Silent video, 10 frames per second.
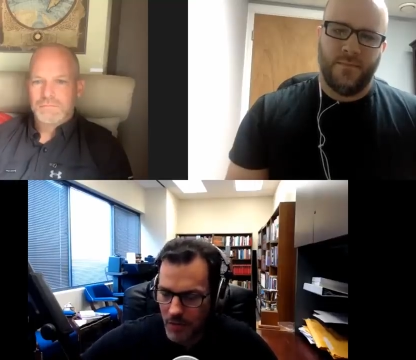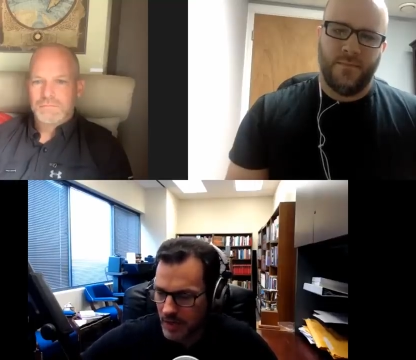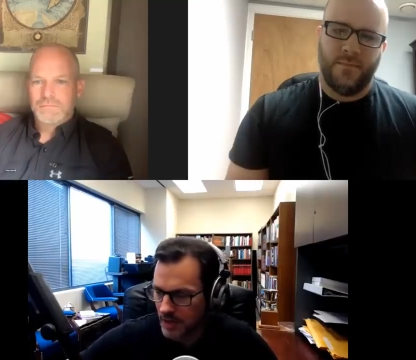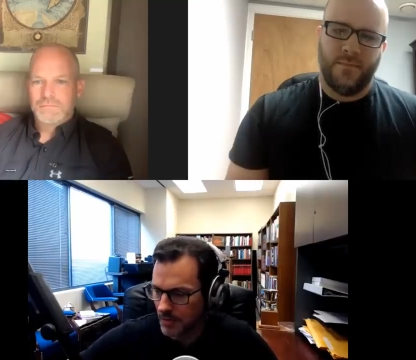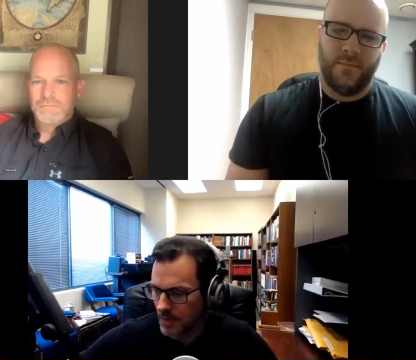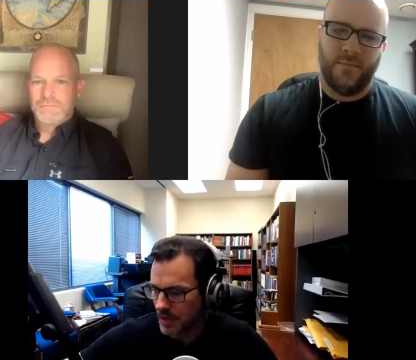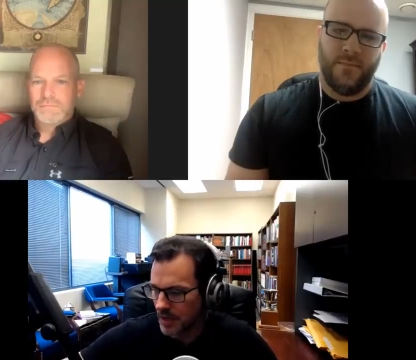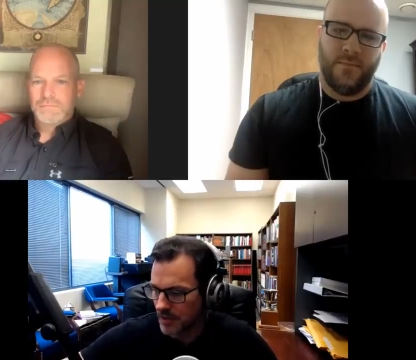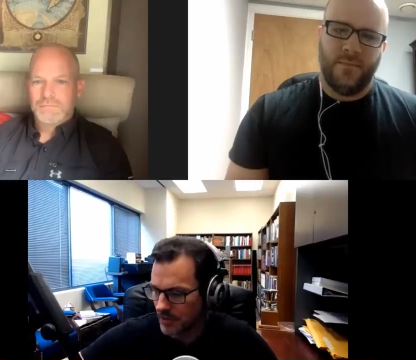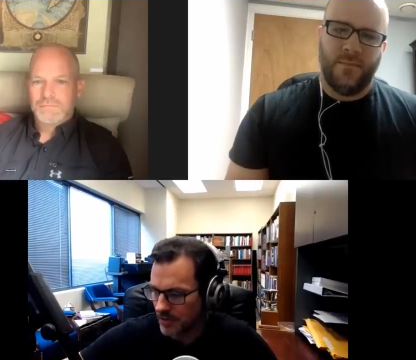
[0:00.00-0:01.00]
Speaker 1: we can we
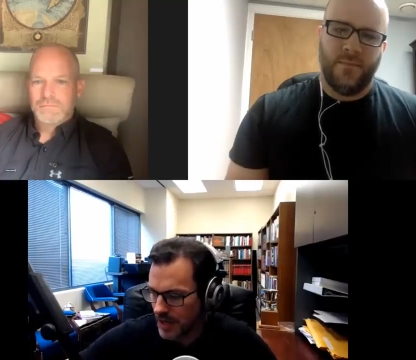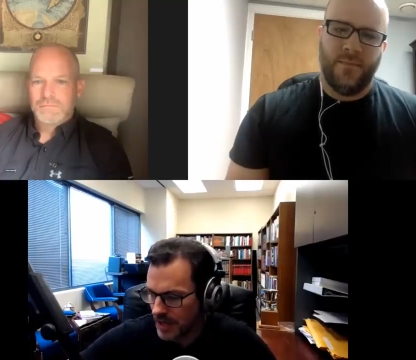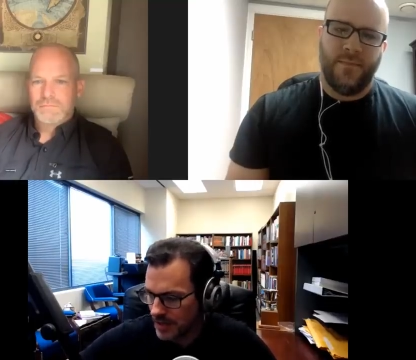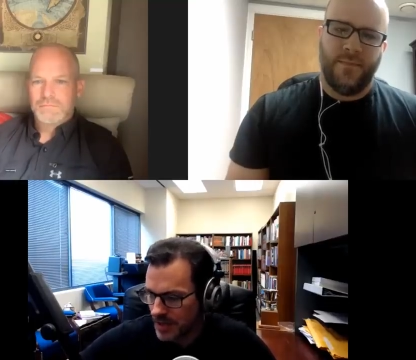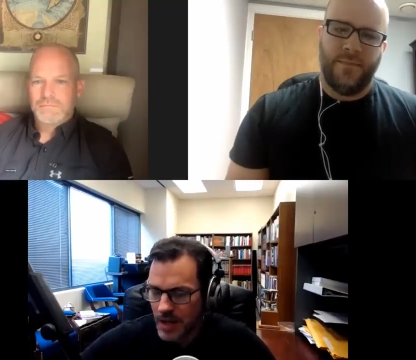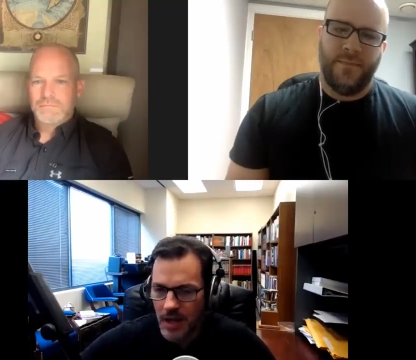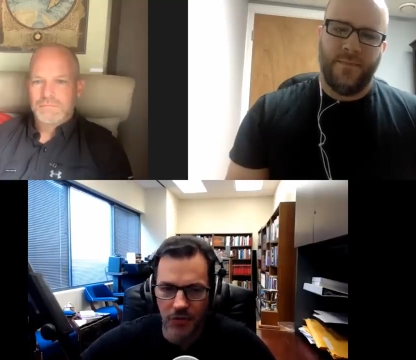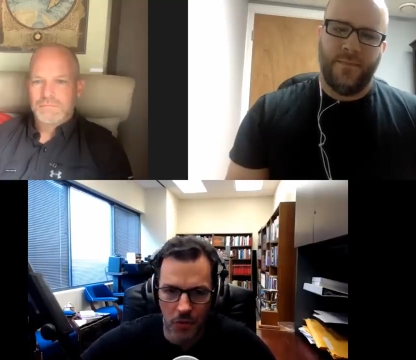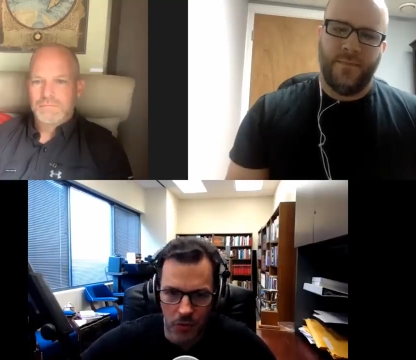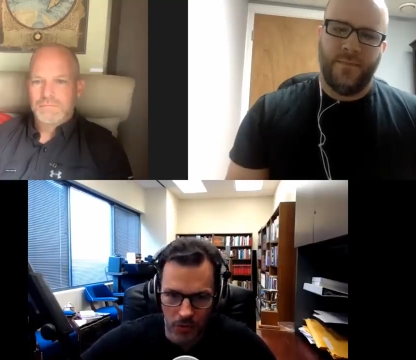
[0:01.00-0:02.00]
can understand
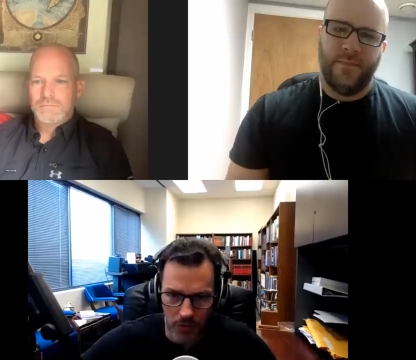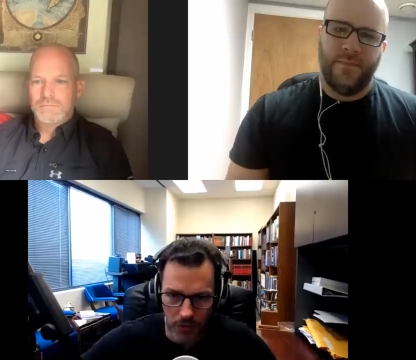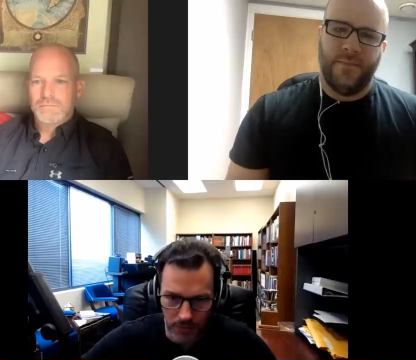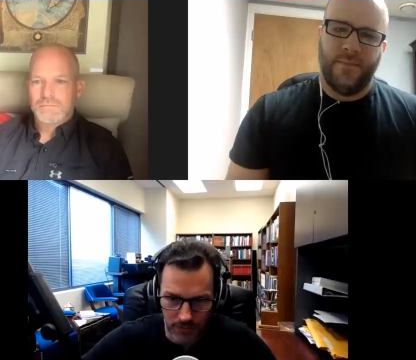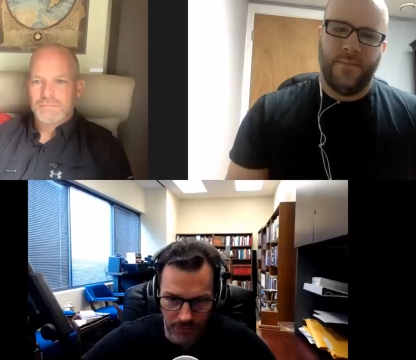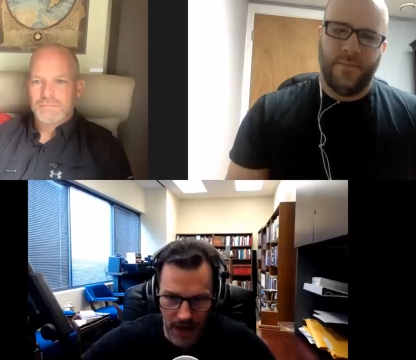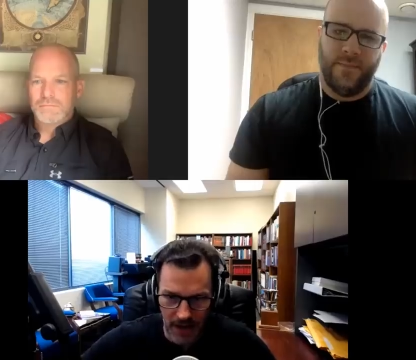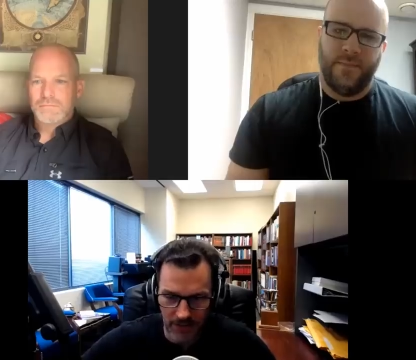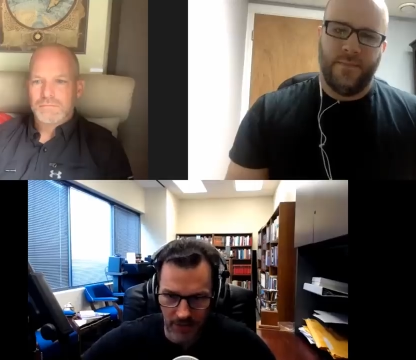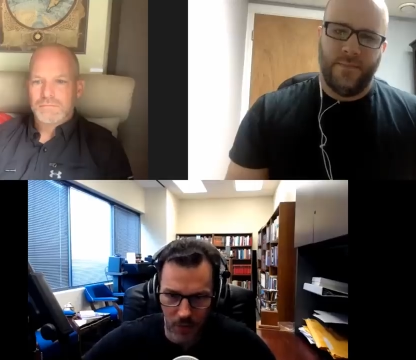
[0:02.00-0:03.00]
historical
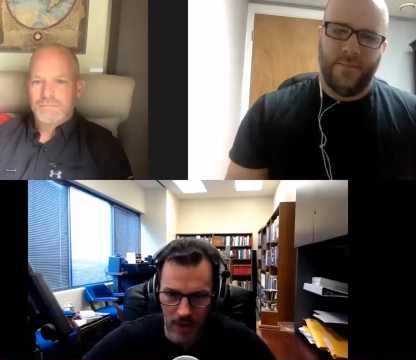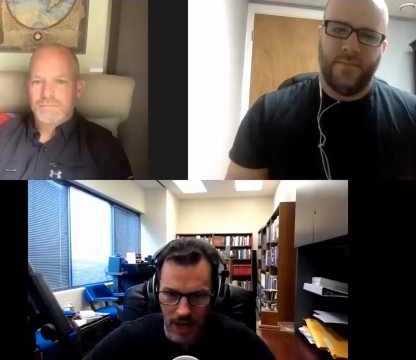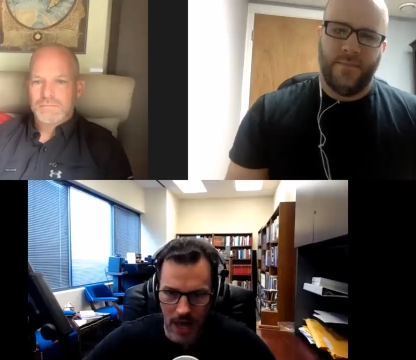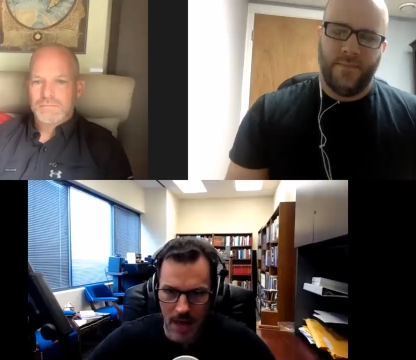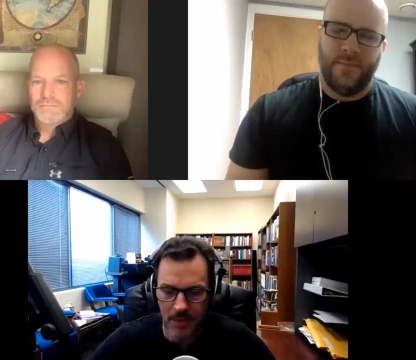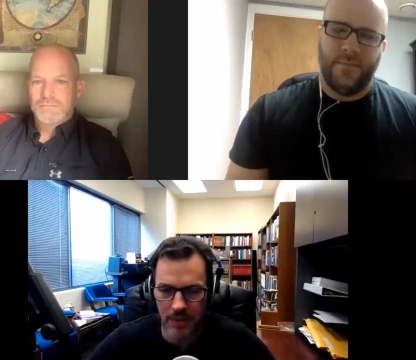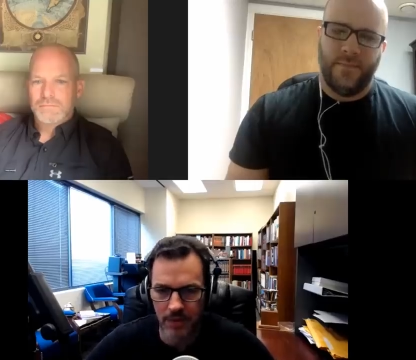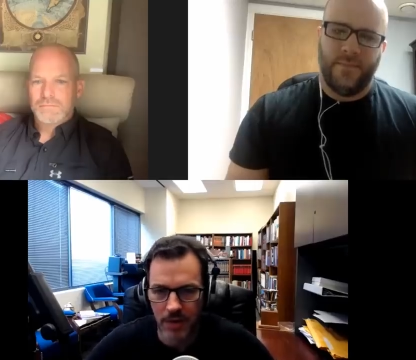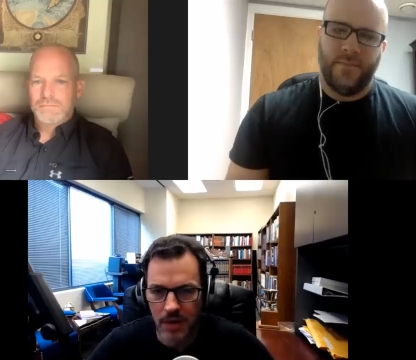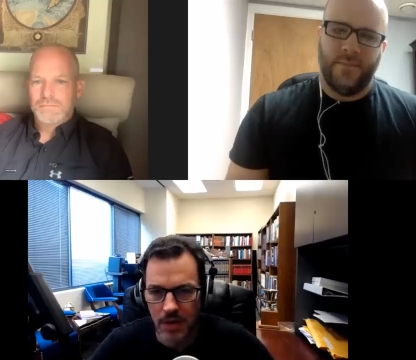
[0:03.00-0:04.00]
facts of what
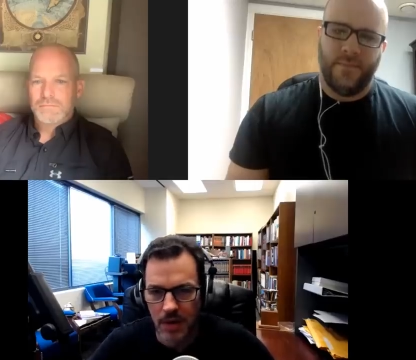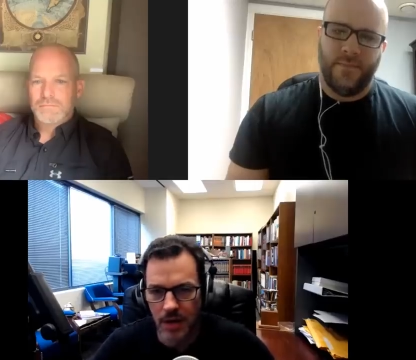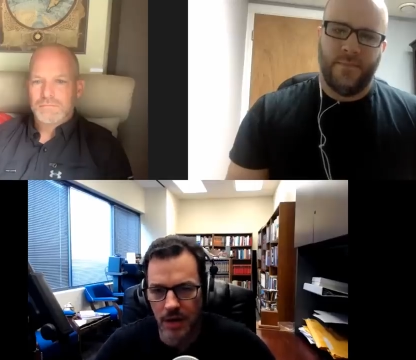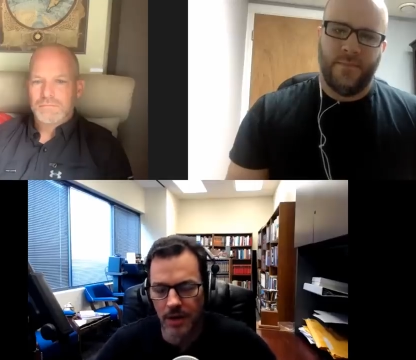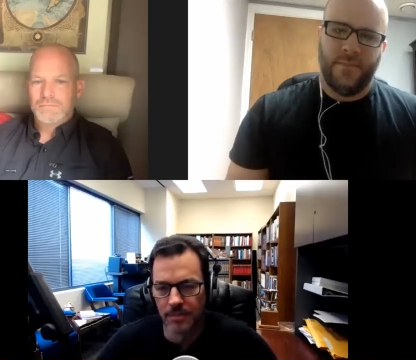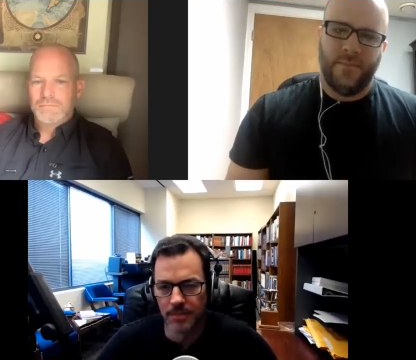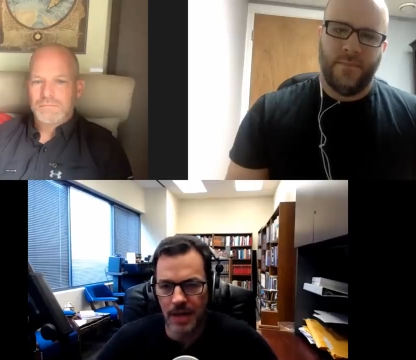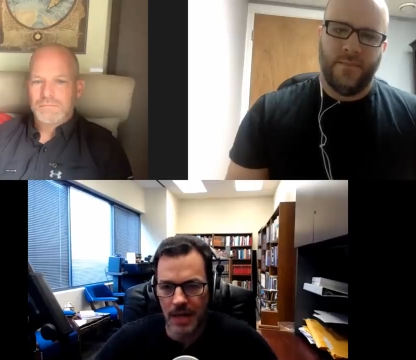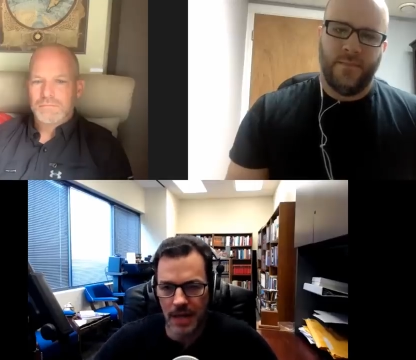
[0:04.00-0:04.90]
happened um,